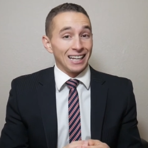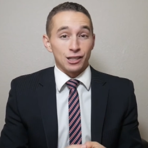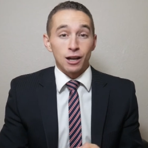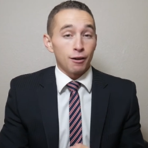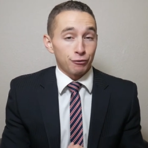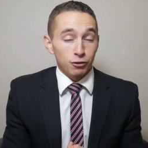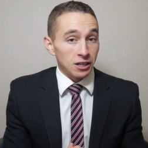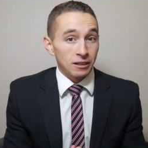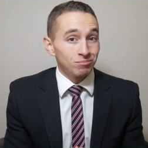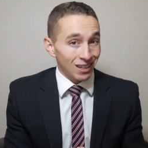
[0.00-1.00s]
it's not
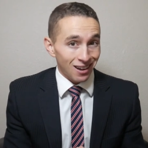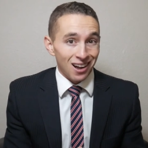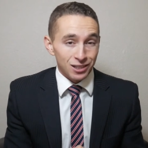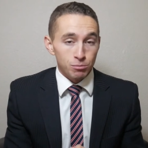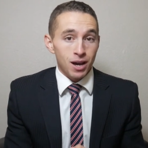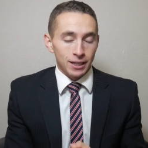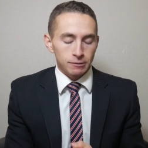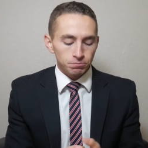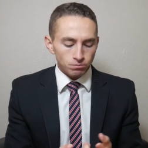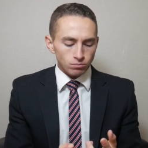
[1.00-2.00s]
free, it costs
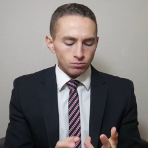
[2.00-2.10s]
money.